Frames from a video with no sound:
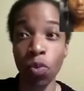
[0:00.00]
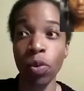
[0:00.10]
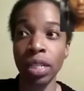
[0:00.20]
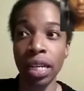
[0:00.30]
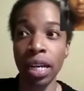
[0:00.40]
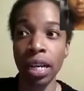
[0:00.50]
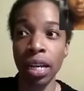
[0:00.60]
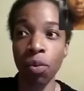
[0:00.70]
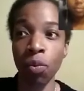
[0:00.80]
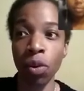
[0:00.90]
Were
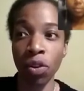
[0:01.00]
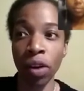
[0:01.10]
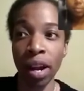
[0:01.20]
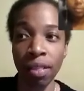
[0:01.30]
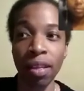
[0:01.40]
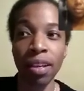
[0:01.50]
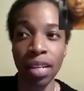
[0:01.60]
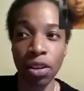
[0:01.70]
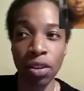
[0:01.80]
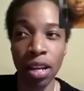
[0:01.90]
there any things
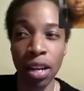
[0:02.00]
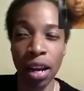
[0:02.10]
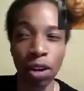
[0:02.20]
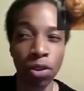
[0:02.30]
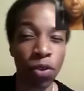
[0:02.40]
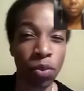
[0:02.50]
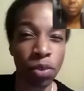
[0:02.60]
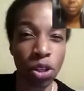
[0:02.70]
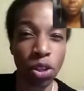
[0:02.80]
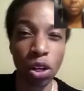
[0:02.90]
that you did? I don't know if it
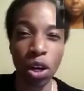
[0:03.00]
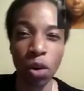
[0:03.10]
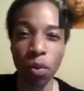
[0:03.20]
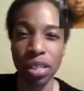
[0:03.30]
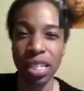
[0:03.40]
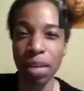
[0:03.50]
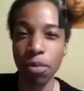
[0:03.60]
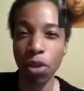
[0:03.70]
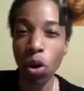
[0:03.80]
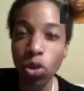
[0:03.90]
was with
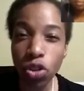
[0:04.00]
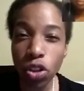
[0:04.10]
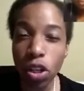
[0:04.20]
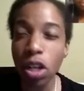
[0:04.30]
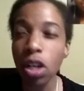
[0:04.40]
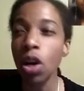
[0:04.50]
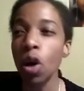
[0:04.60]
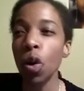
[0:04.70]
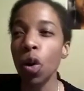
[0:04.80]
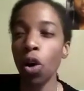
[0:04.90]
team culture
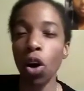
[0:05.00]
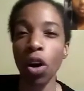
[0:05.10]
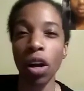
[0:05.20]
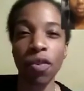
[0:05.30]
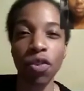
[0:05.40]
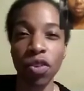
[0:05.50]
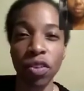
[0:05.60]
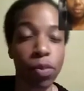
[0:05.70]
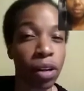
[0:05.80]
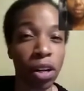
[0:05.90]
or if you
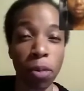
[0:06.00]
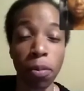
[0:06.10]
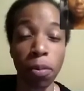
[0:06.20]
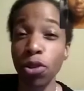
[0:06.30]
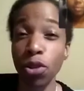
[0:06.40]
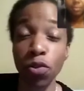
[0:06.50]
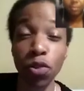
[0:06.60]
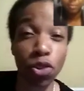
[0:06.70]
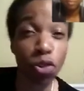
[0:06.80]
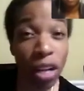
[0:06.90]
just went on a personal
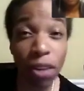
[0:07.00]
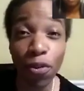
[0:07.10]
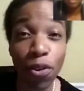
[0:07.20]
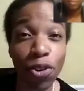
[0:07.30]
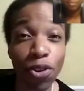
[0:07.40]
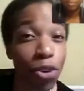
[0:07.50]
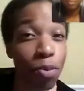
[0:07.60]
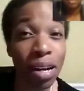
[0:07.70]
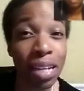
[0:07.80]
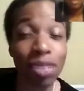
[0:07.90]
retreat for 2
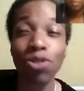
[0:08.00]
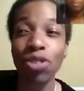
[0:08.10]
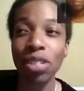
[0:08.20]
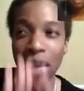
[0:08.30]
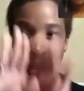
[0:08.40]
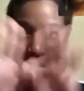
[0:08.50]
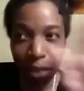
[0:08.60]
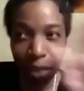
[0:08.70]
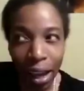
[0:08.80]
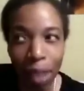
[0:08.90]
months and you're just kind of,
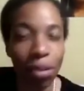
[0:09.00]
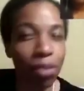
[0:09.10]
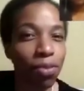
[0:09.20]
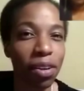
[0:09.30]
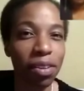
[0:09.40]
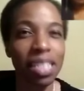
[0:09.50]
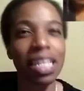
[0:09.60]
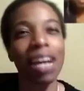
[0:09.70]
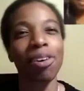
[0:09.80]
okay, I'm going to figure this out.